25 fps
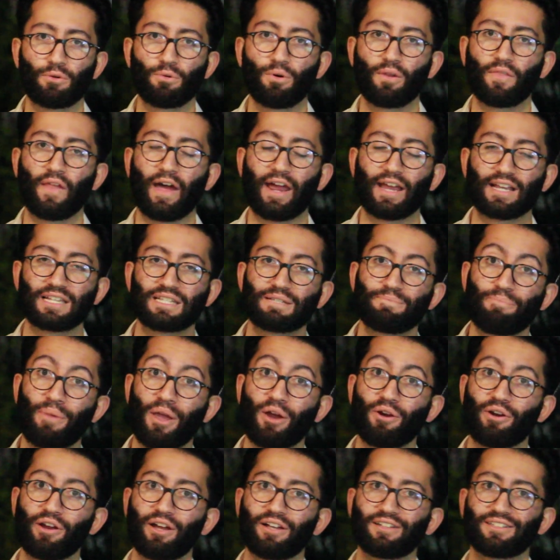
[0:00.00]
all of that
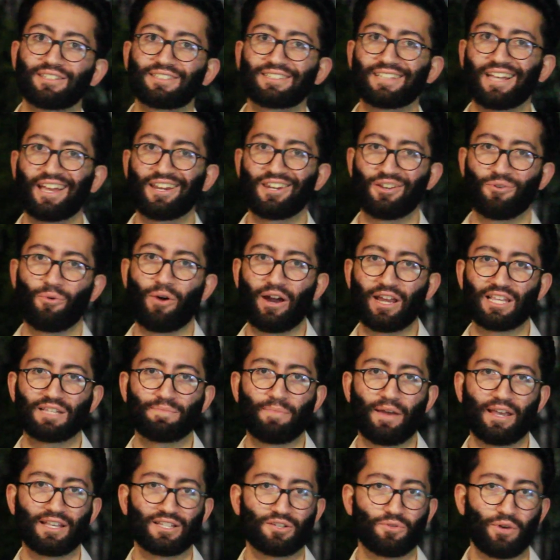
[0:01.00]
experience in your white
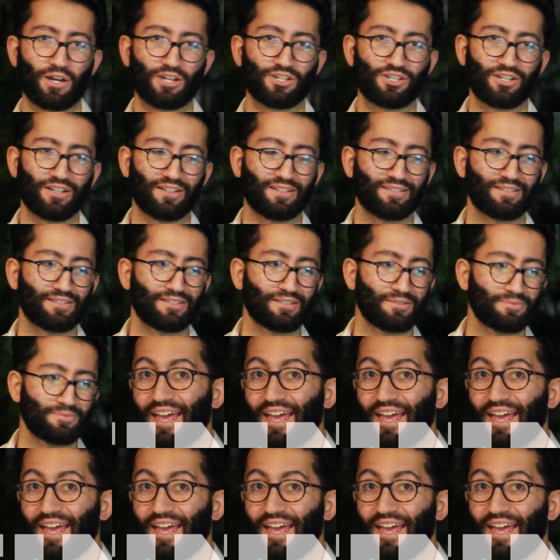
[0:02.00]
space questions.